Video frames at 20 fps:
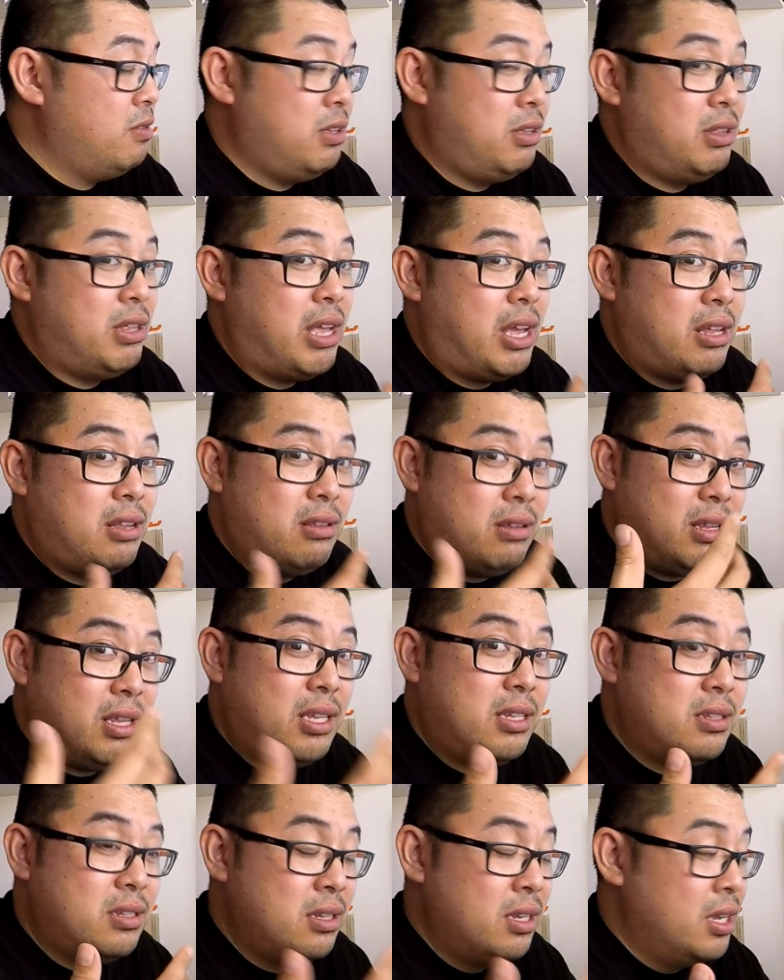that
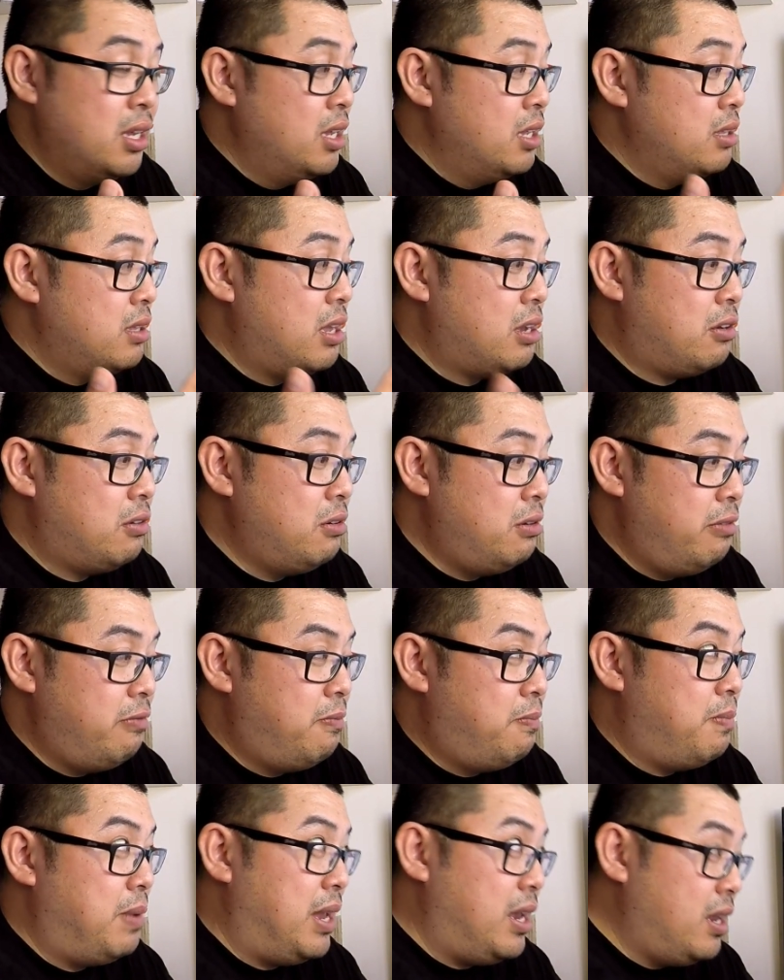could have
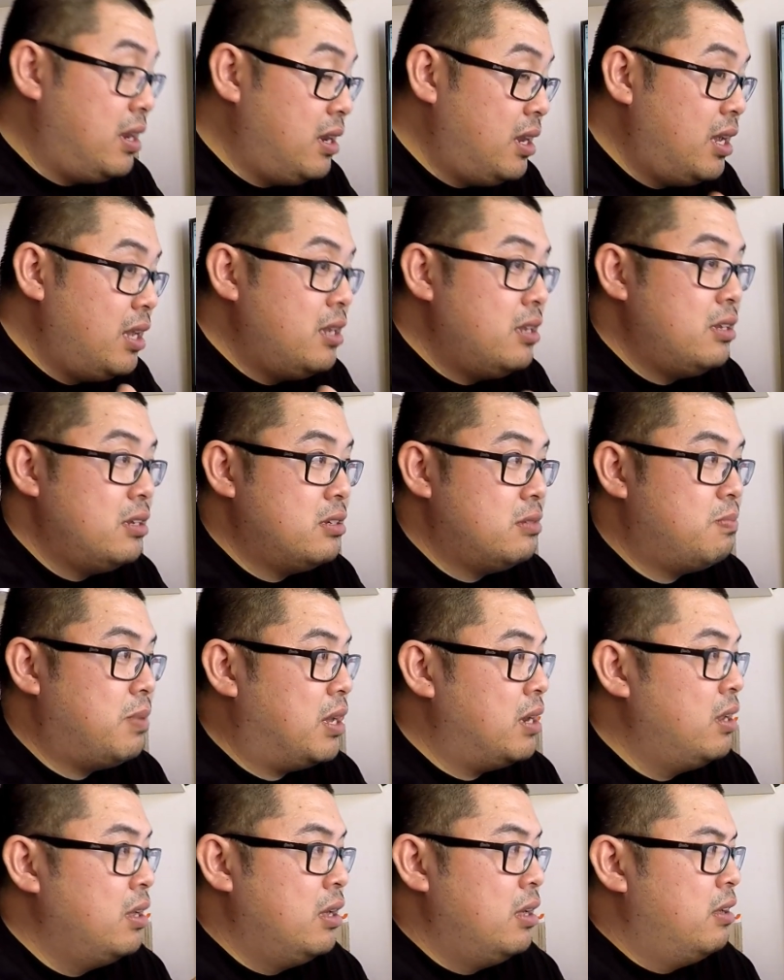been in this.
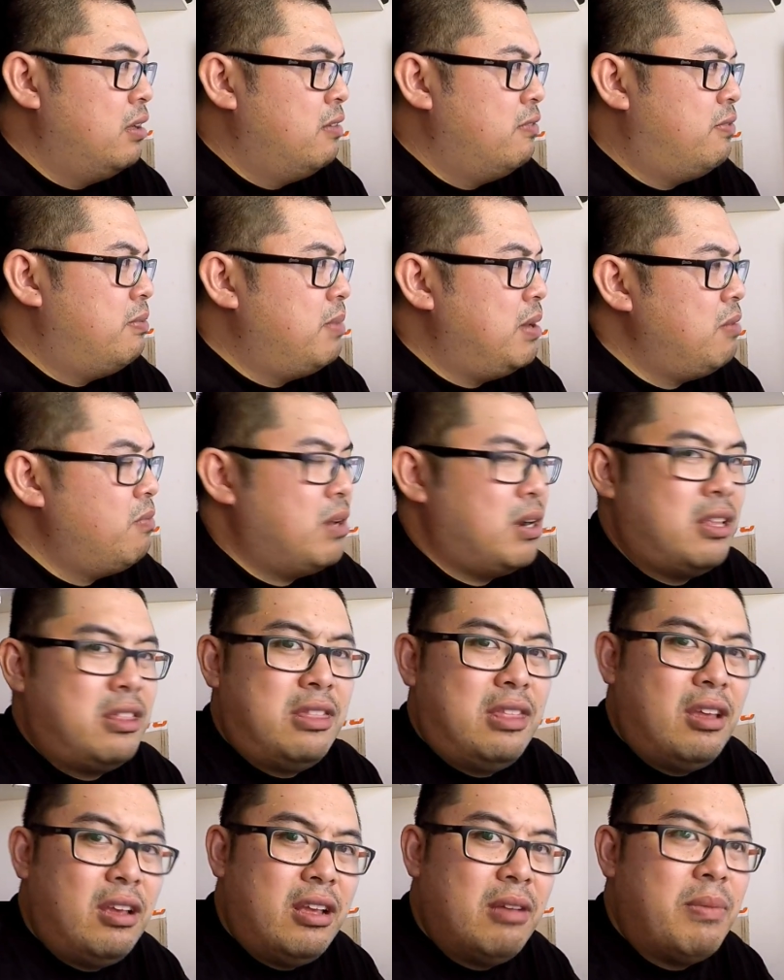But for me, when I
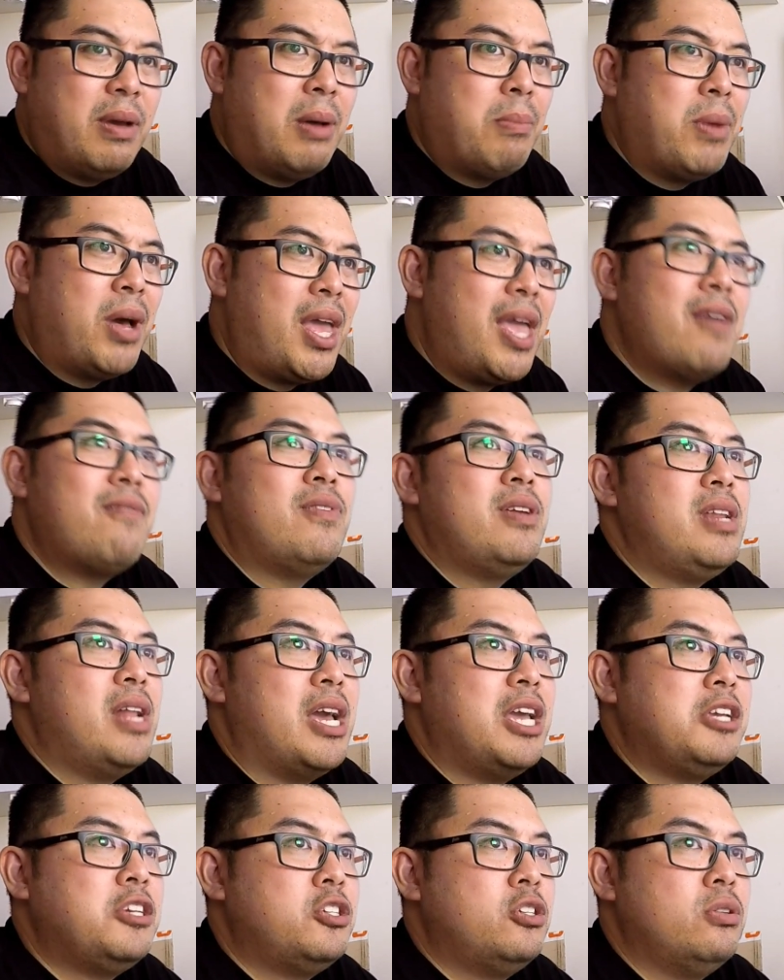think about my
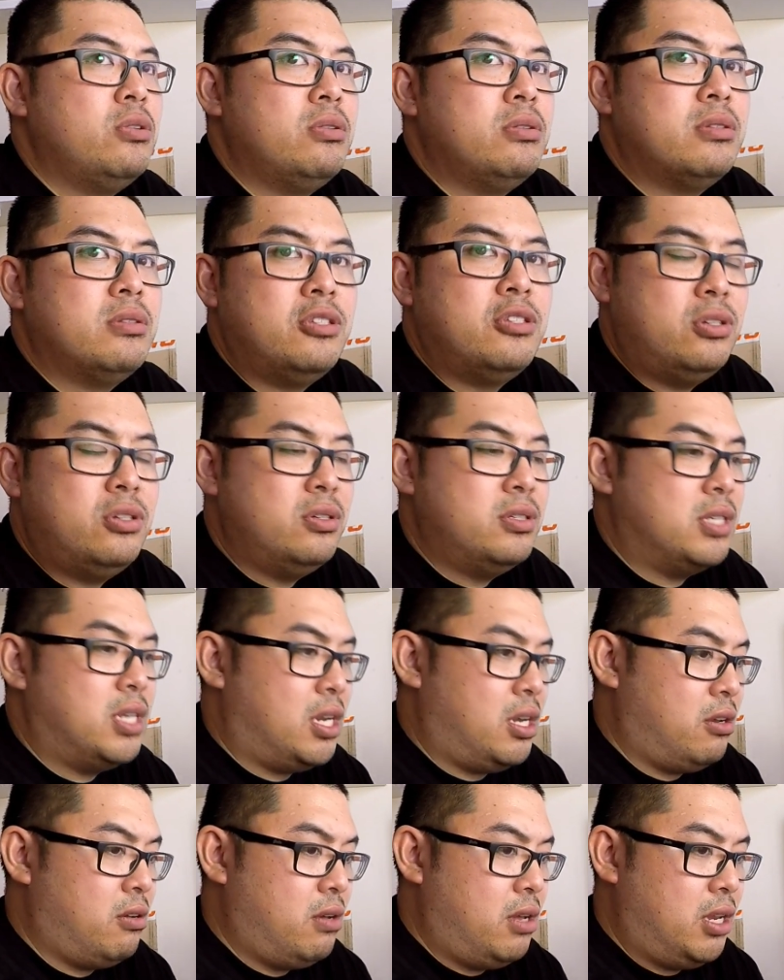everyday shoes, the shoes that
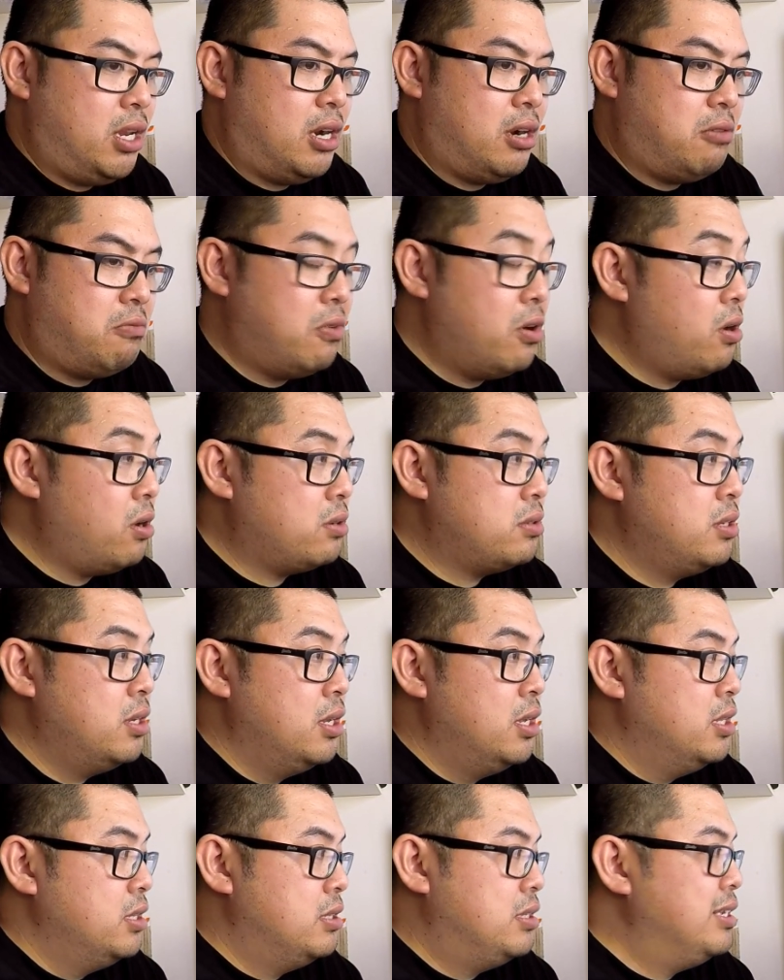I rocked,
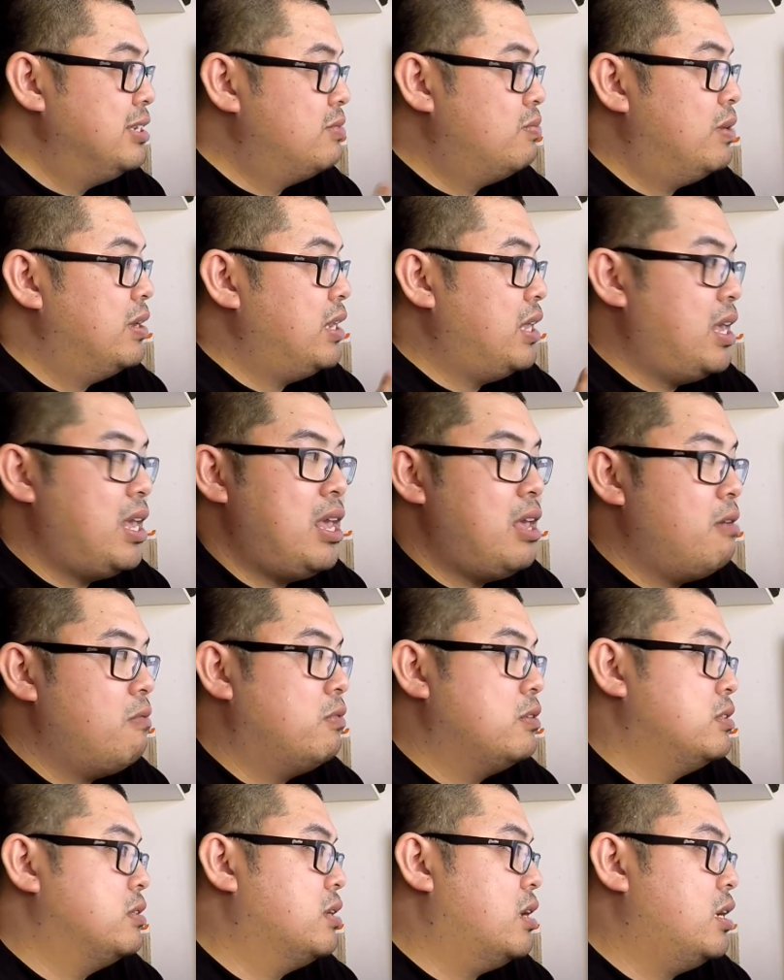this one here
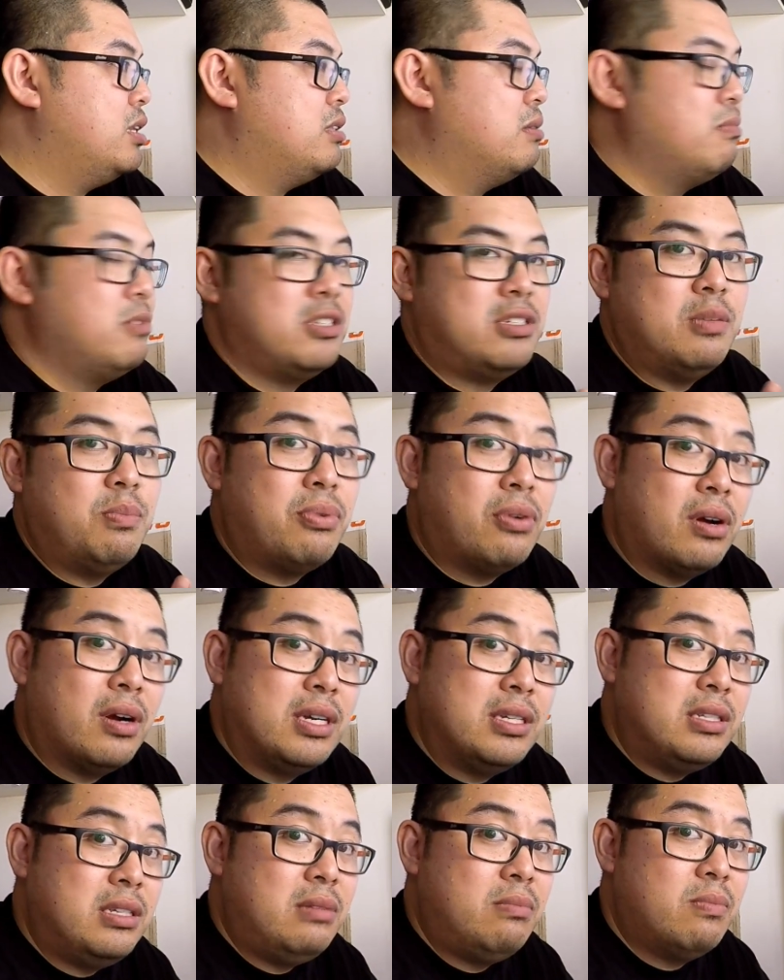was like the most
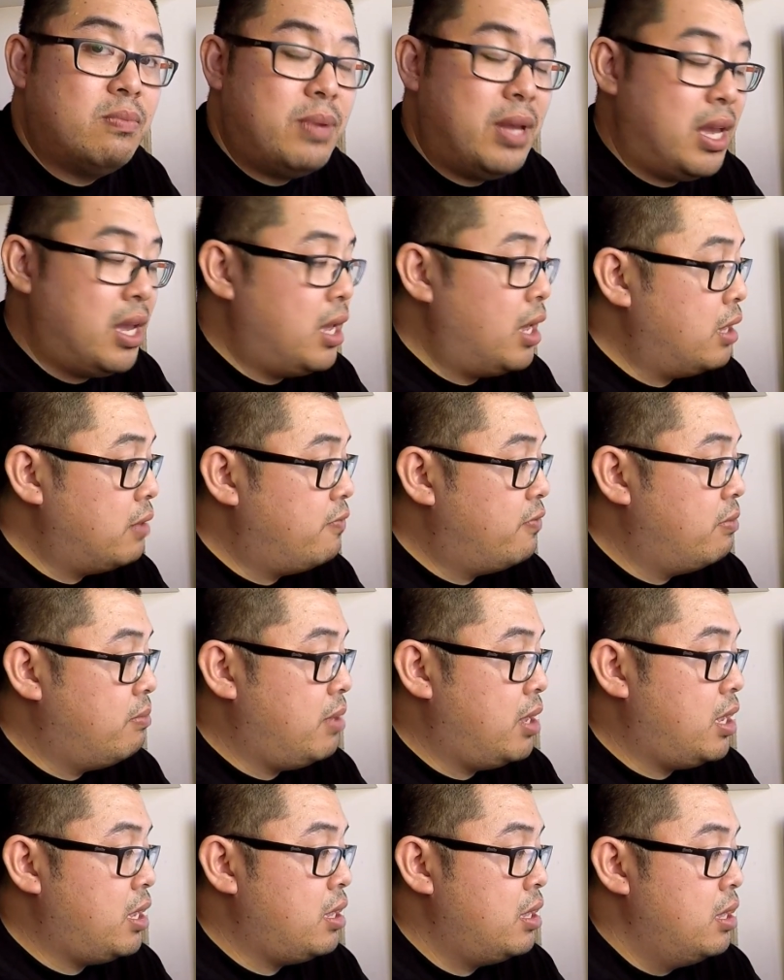surprising pair to
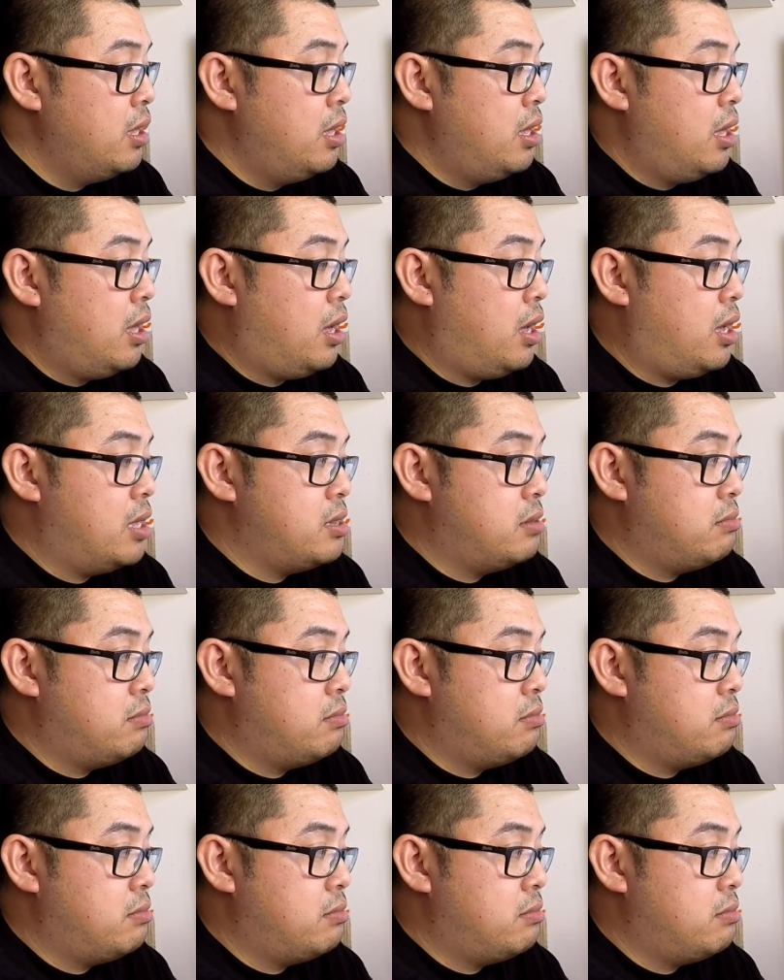me. I